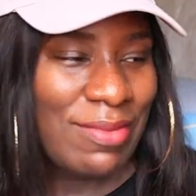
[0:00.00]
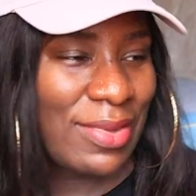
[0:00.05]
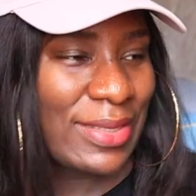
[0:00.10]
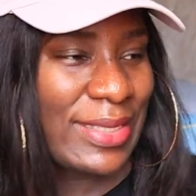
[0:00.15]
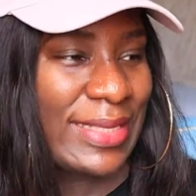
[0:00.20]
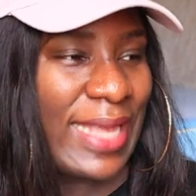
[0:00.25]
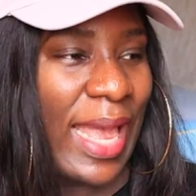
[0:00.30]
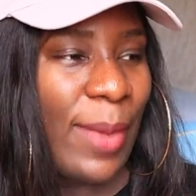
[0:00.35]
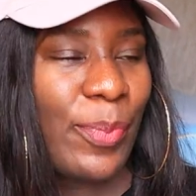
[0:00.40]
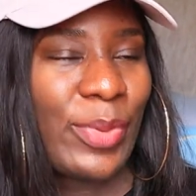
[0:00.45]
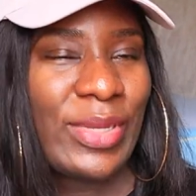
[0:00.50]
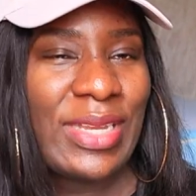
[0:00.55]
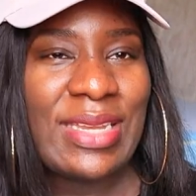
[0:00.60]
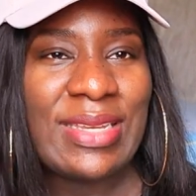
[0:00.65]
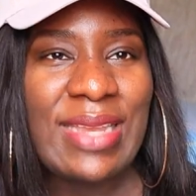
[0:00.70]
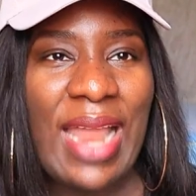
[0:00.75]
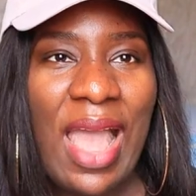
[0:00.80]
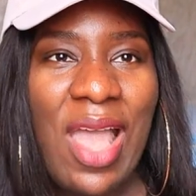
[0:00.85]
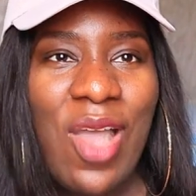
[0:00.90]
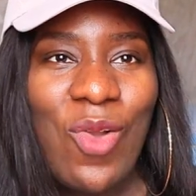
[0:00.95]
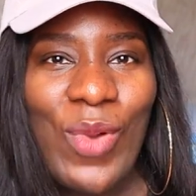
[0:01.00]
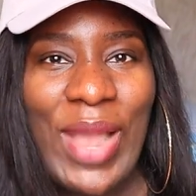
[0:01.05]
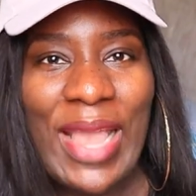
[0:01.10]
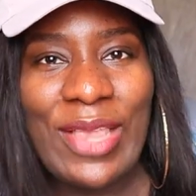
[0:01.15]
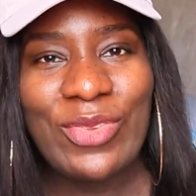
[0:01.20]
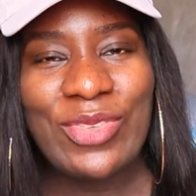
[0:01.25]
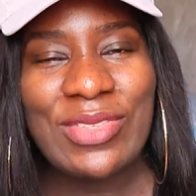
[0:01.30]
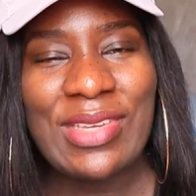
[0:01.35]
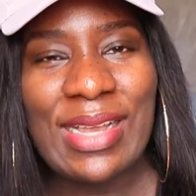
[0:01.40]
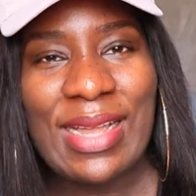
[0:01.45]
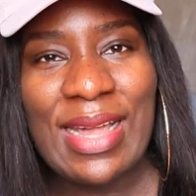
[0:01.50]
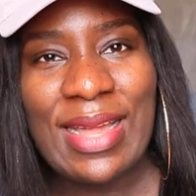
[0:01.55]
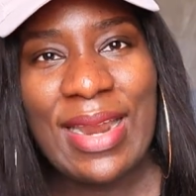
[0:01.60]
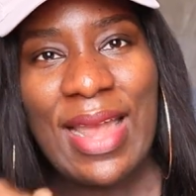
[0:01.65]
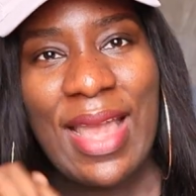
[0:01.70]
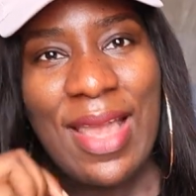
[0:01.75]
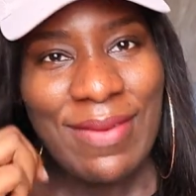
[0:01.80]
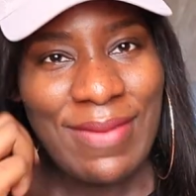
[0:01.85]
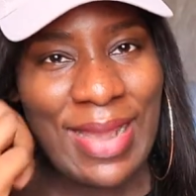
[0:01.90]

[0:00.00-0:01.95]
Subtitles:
What is happening now? Why are you doing shakara?